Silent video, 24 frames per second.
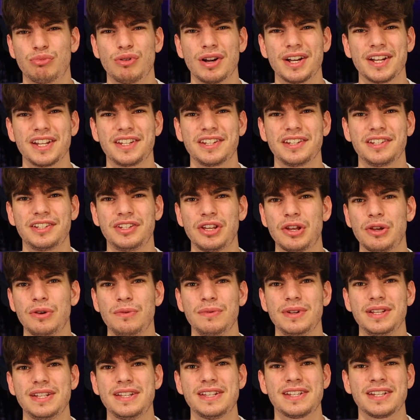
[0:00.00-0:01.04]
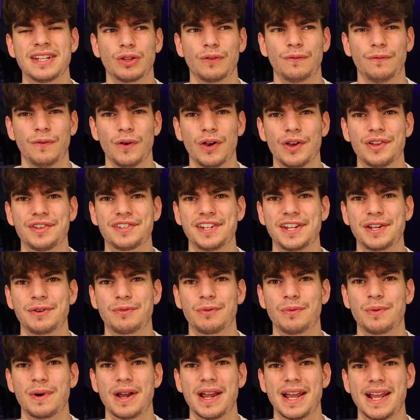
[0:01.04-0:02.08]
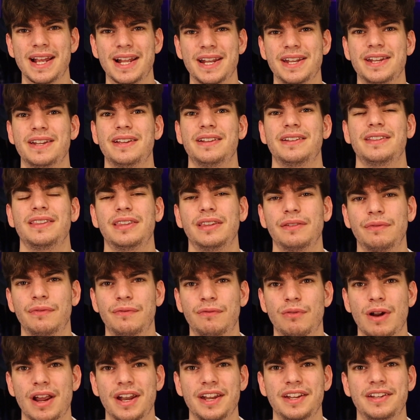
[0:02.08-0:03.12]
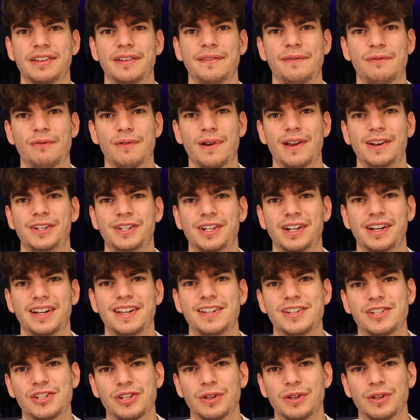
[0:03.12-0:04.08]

Predator two is the first sequel in the Predator franchise,